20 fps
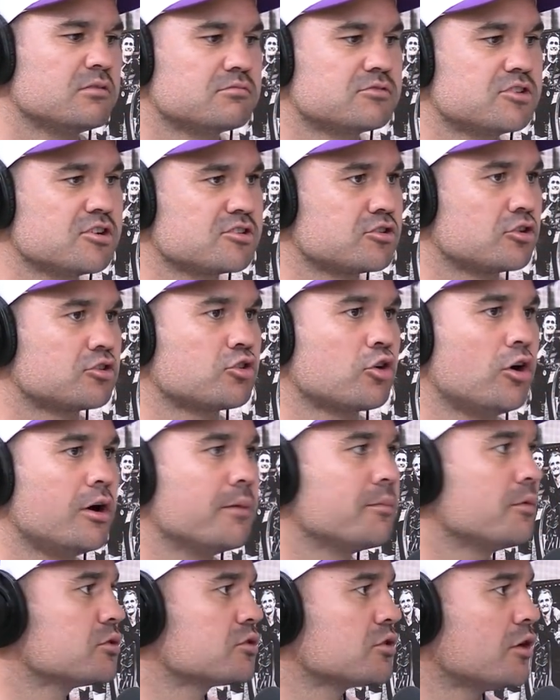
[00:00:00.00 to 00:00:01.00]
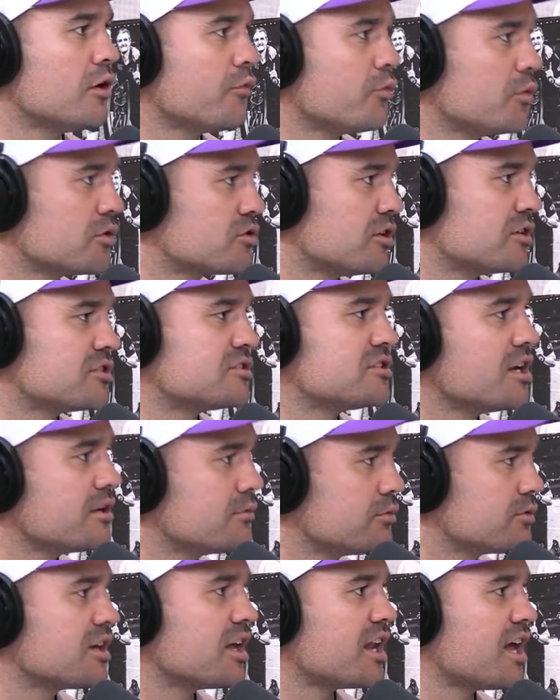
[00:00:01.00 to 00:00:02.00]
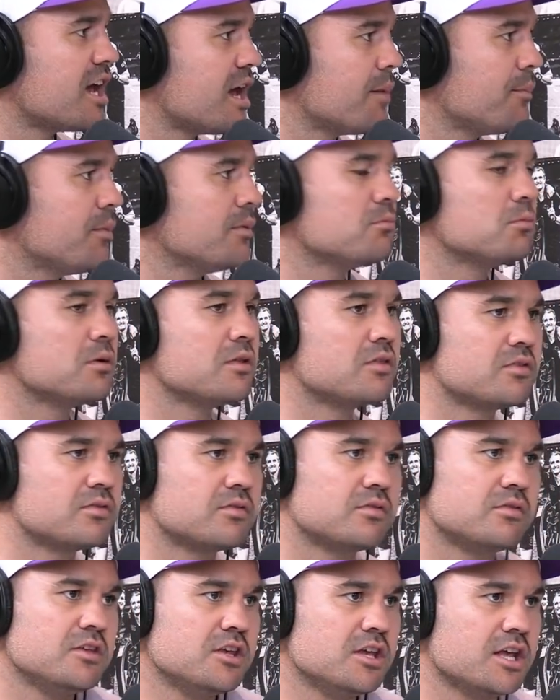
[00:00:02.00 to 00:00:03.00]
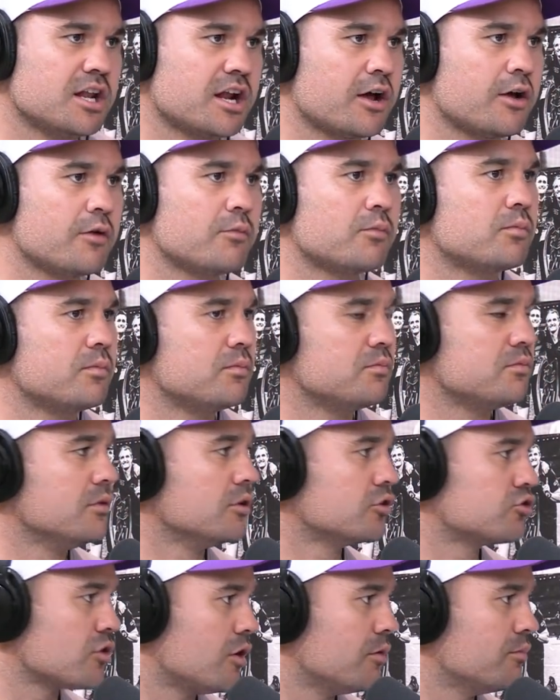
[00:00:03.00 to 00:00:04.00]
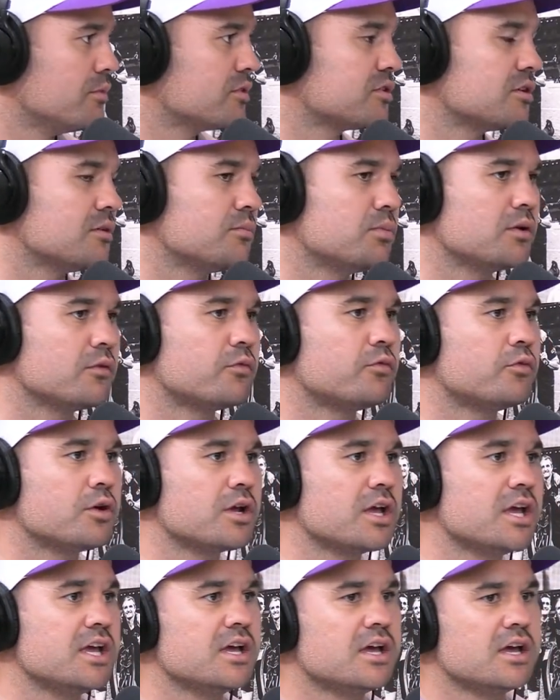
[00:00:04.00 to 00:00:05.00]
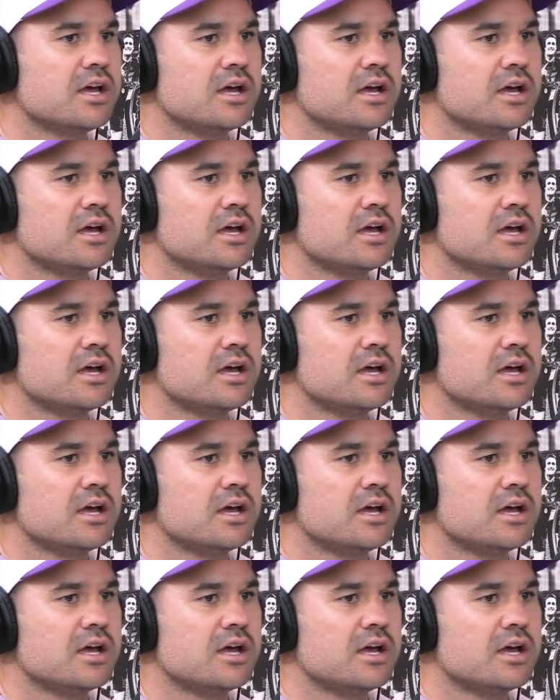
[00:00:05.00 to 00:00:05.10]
Just the timing was off, which I said was going to happen with, Latrell missing a bit of footy,